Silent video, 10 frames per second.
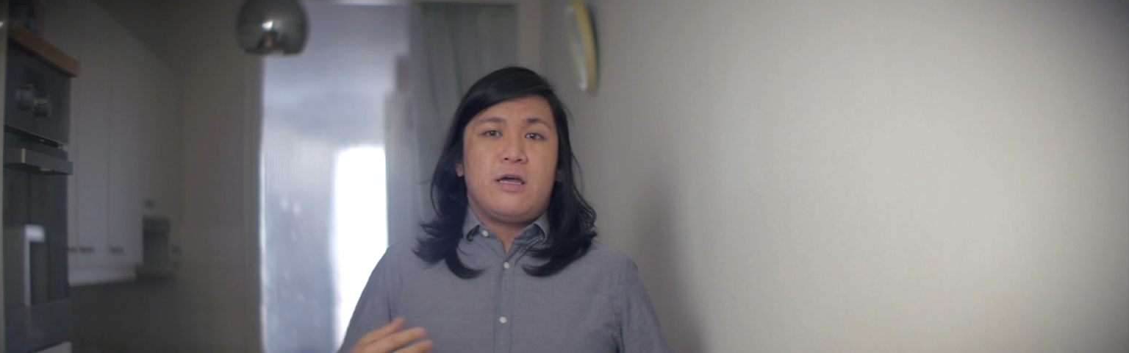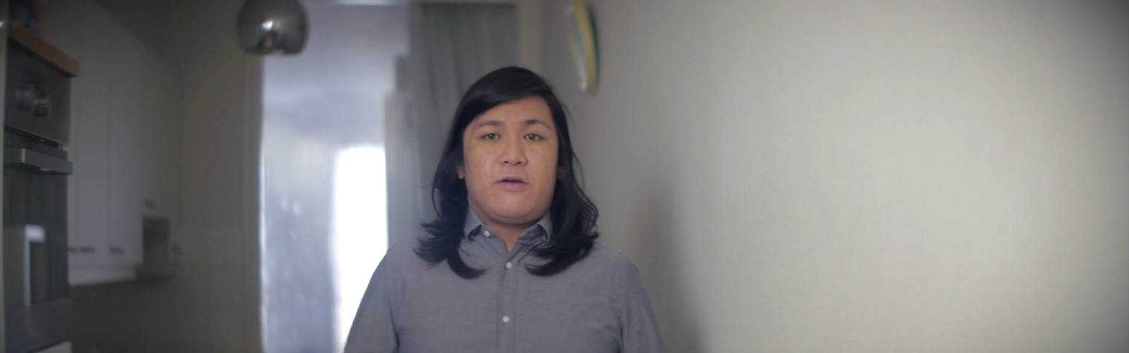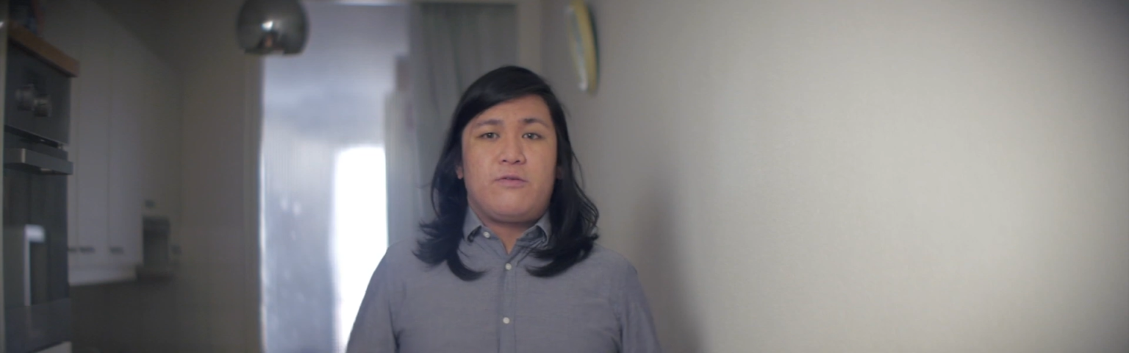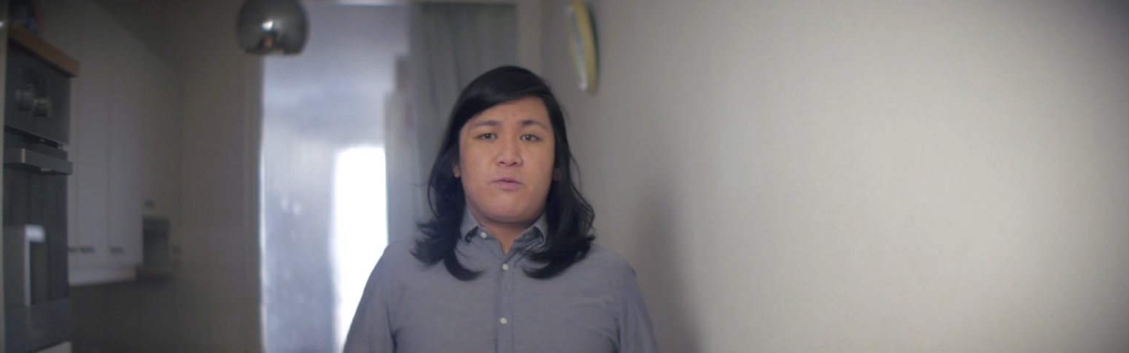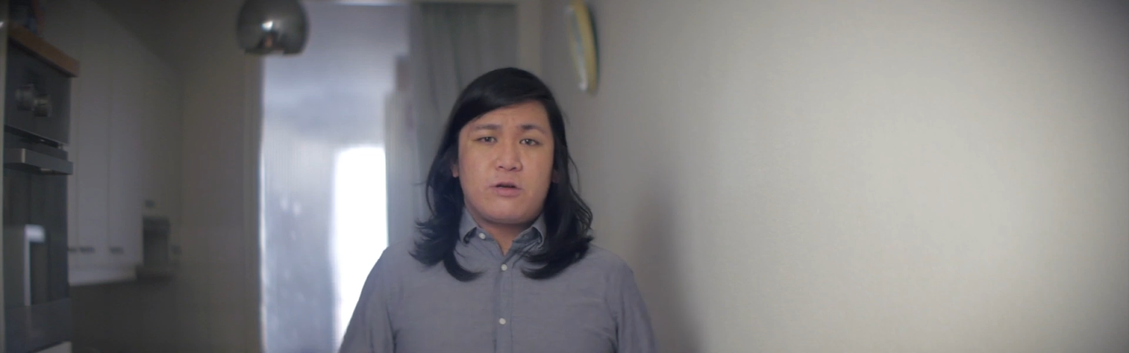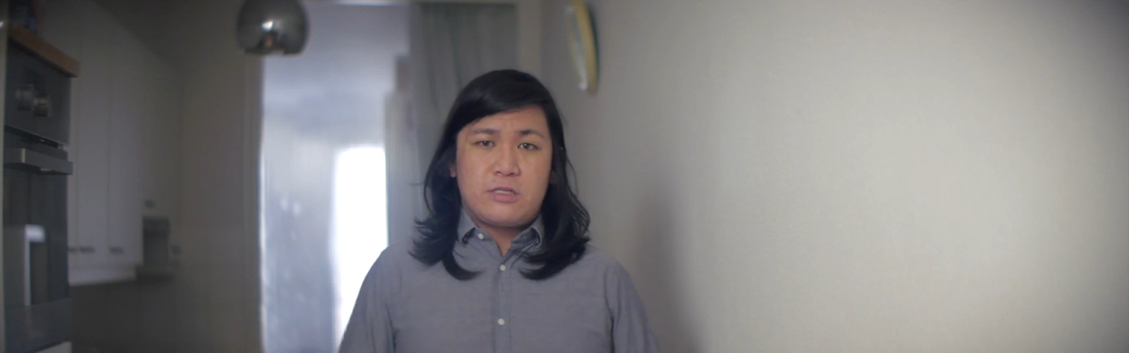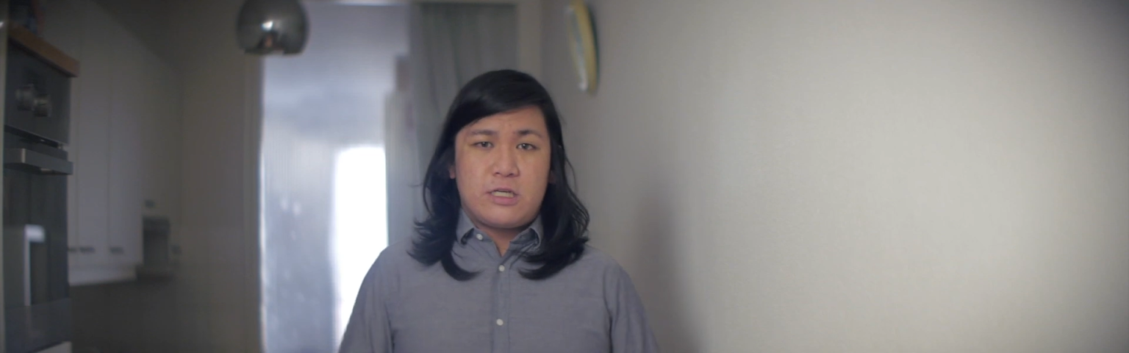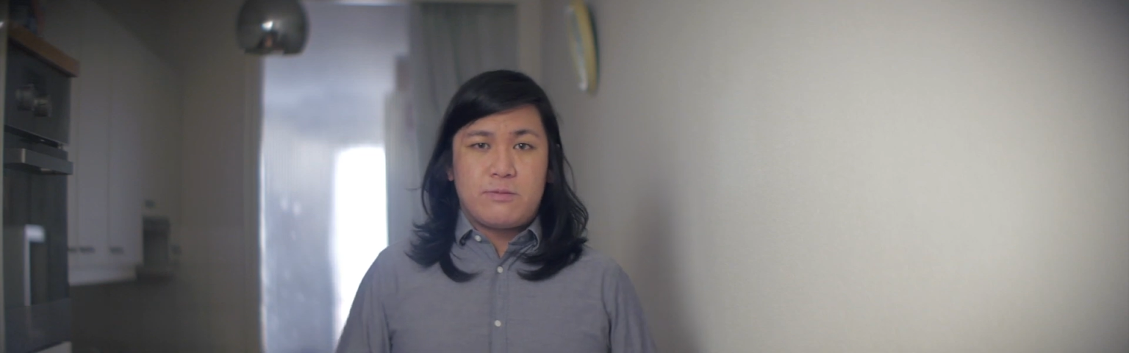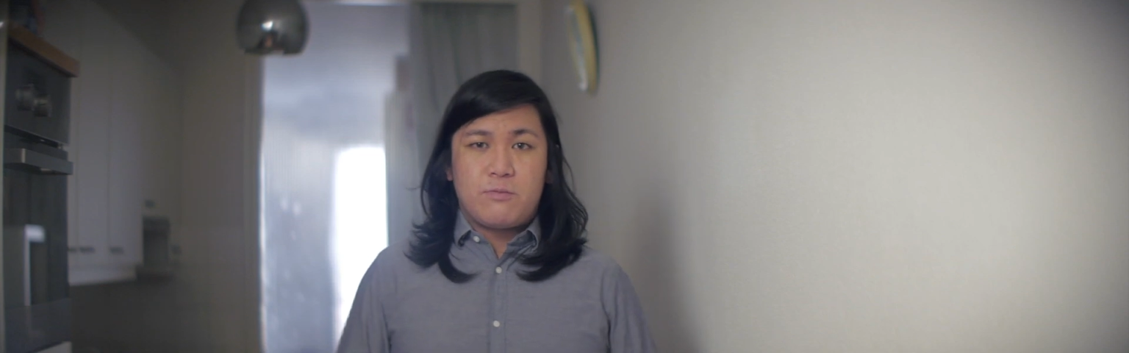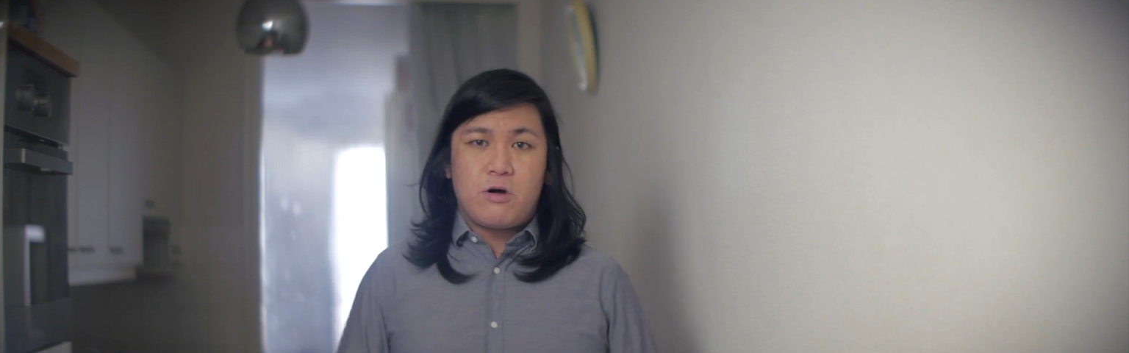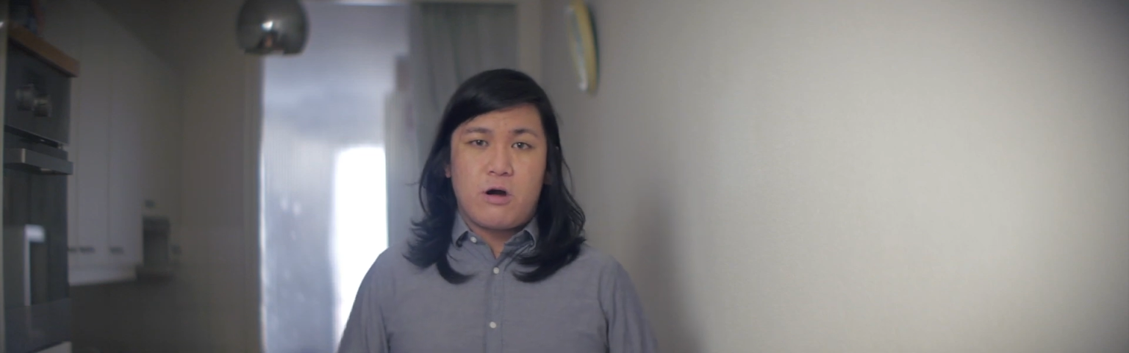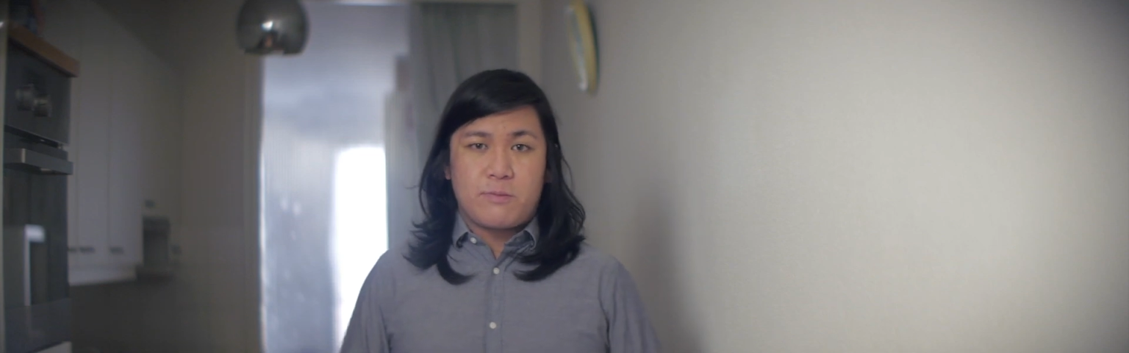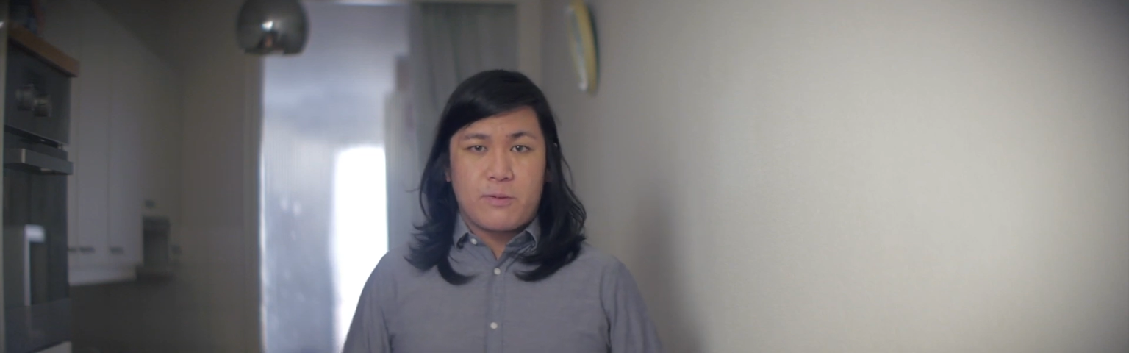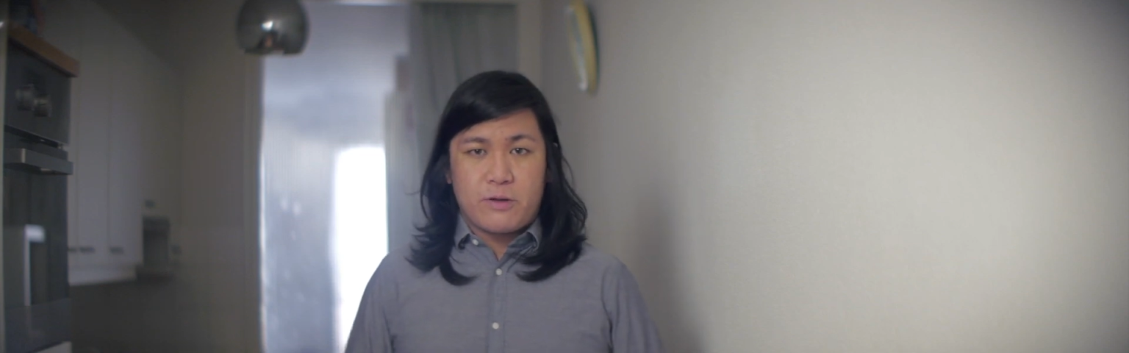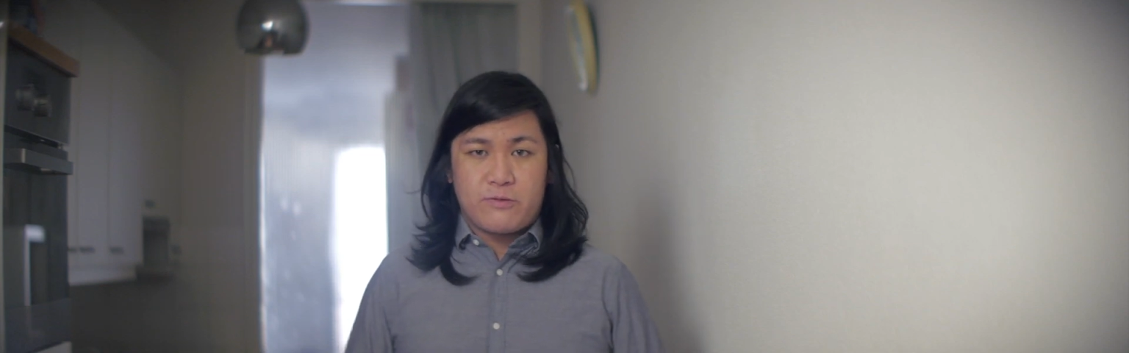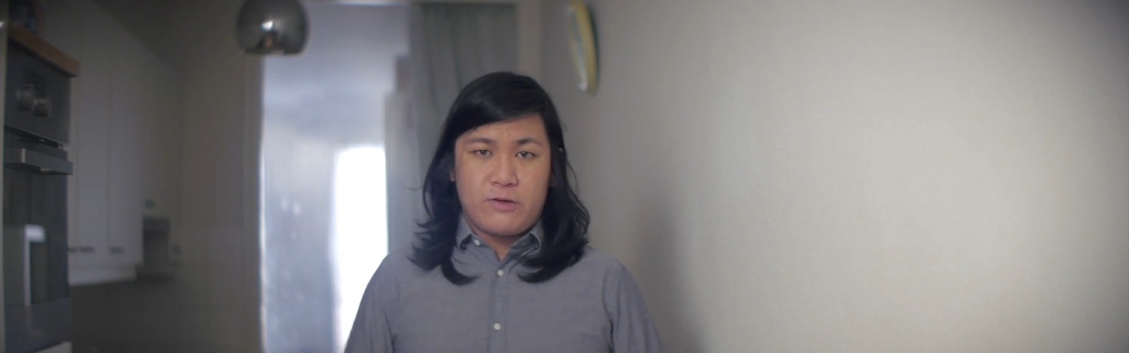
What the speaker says: If you want to see more upcoming